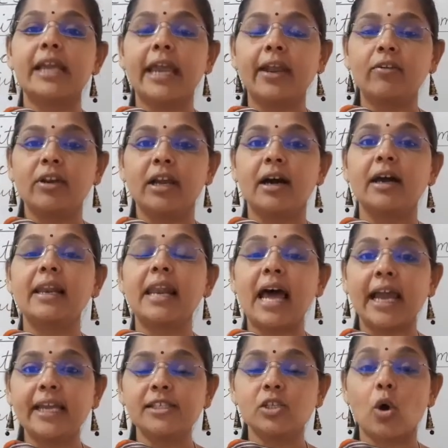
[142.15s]
area
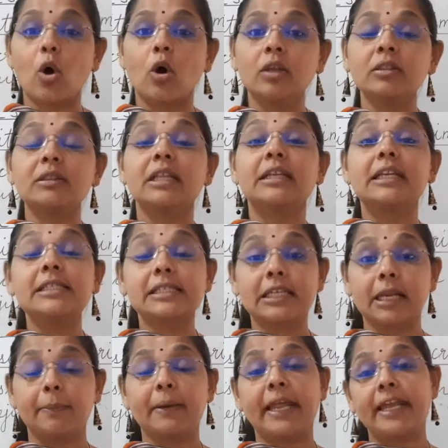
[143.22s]
lies on the
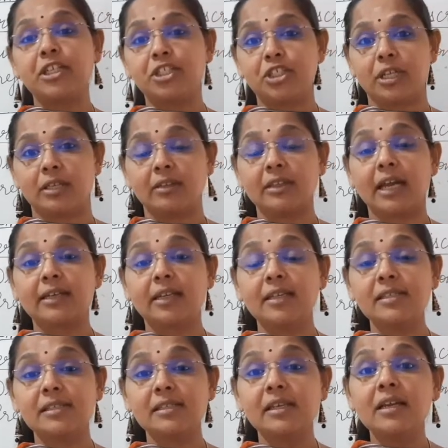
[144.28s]
discrimination, that is,